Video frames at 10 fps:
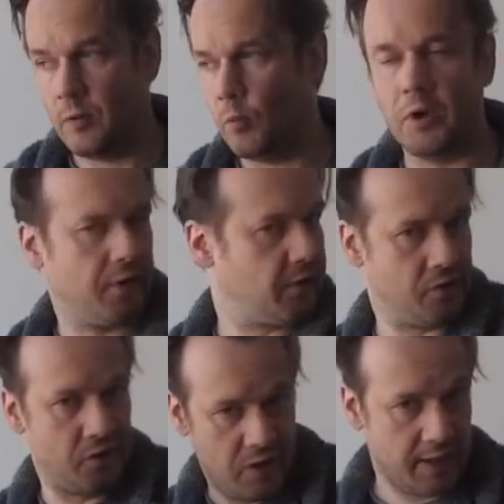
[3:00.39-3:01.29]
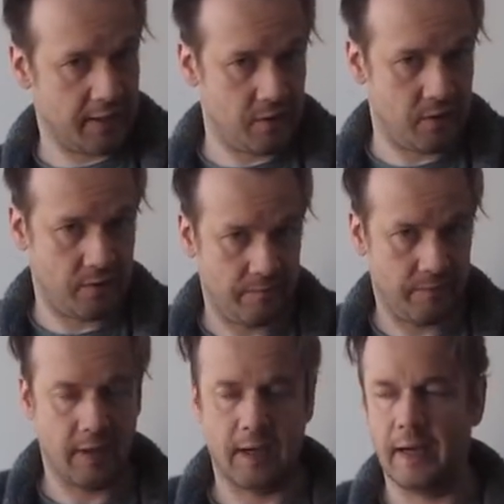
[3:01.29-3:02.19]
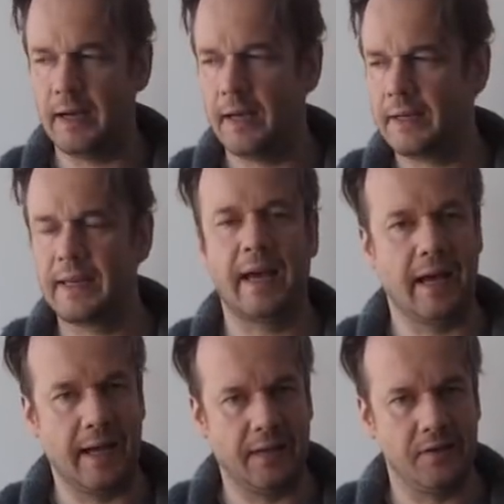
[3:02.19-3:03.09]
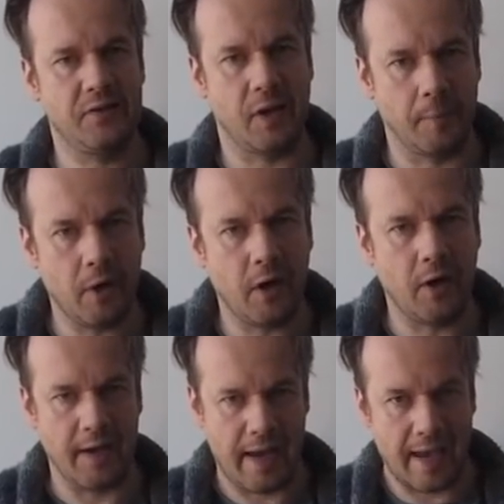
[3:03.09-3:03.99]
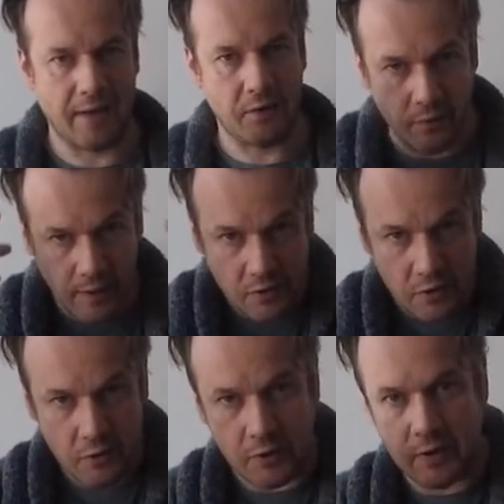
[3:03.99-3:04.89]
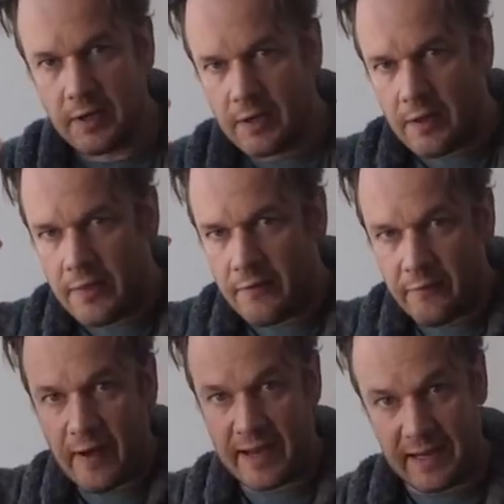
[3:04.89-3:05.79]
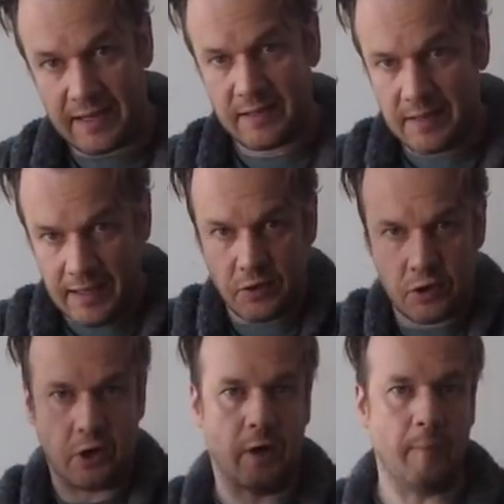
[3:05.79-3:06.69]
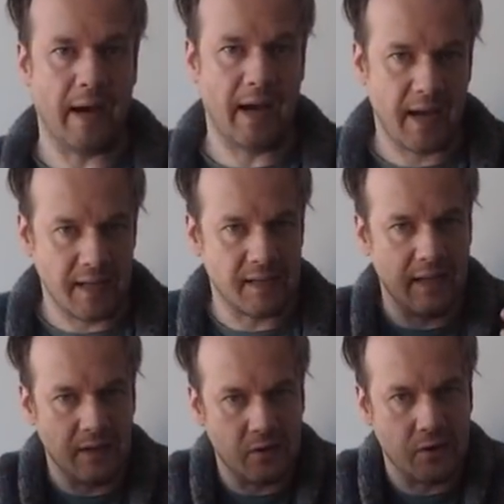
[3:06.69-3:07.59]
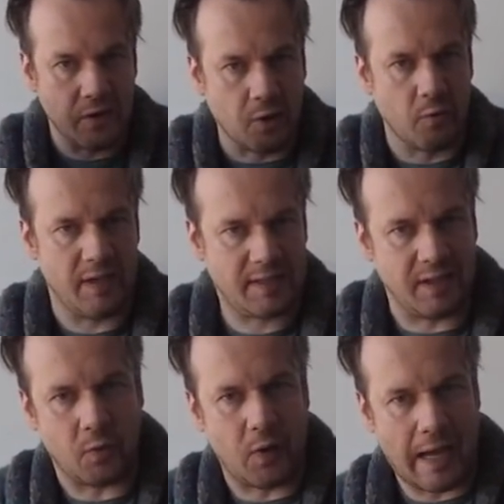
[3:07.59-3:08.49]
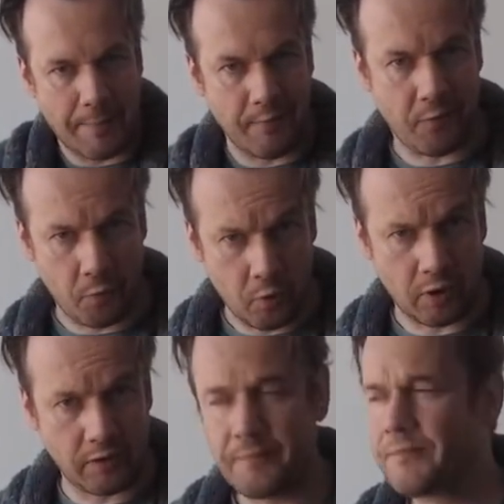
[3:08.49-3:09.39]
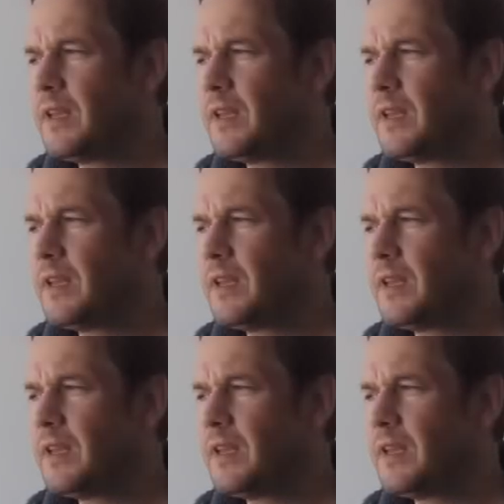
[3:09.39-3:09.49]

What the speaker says: what doesn't change, can somehow enter into the finite, into our minds and into the grit and grime of the world.